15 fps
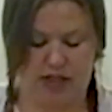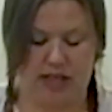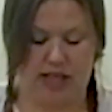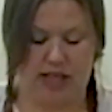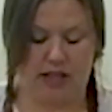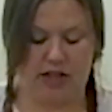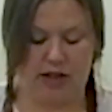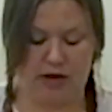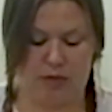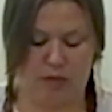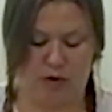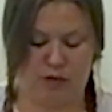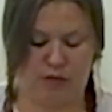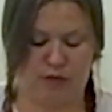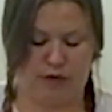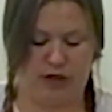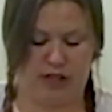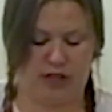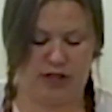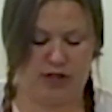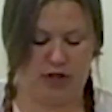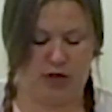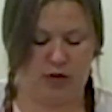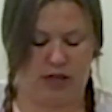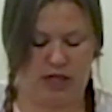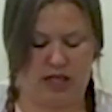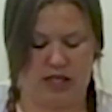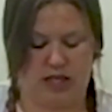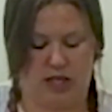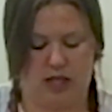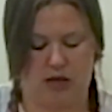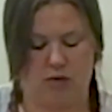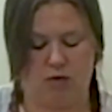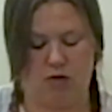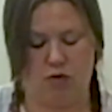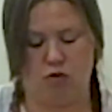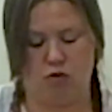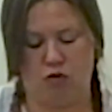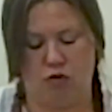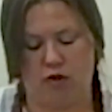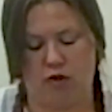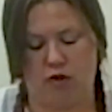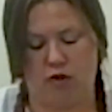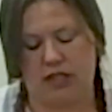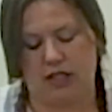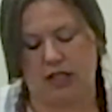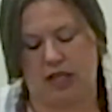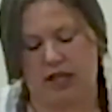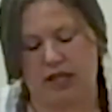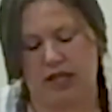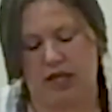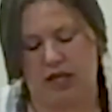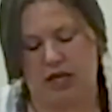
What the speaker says: Add a little more fun to it. Ooh, I'm stuck in there.